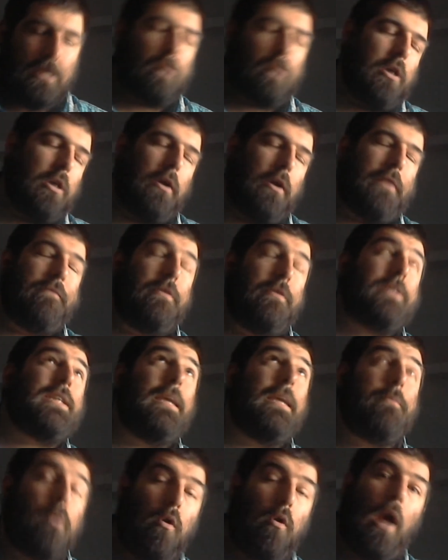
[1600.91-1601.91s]
For the, sorry,
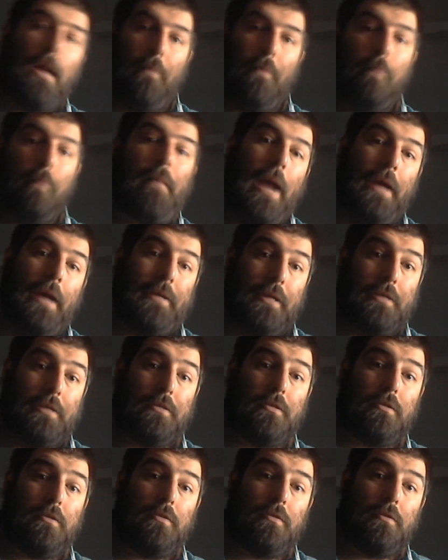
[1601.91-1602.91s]
for the same crime a man
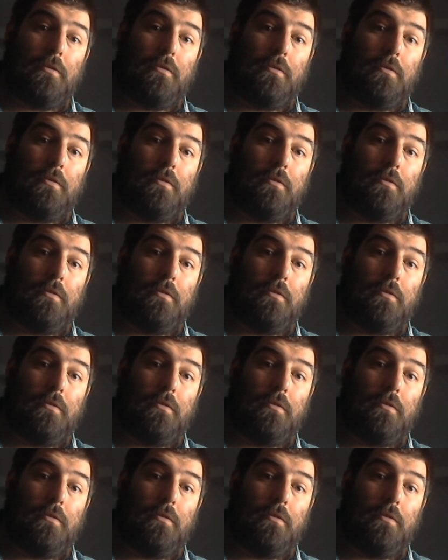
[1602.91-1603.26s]
is